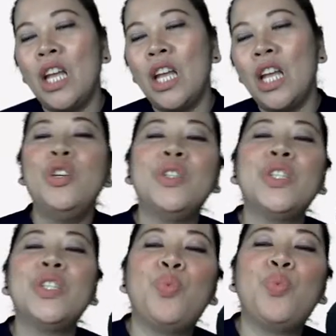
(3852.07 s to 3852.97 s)
You
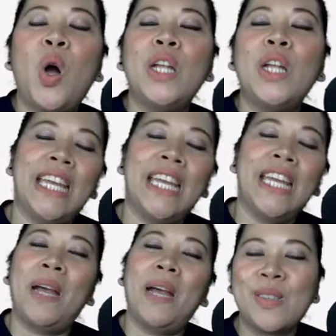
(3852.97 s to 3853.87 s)
just won 10
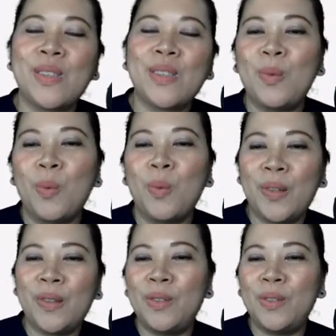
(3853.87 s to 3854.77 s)
pesos
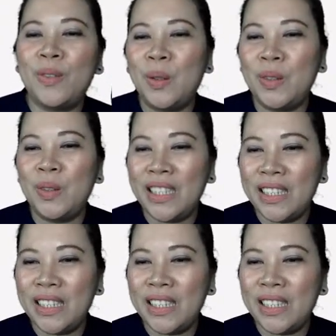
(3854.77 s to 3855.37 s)
worth of load.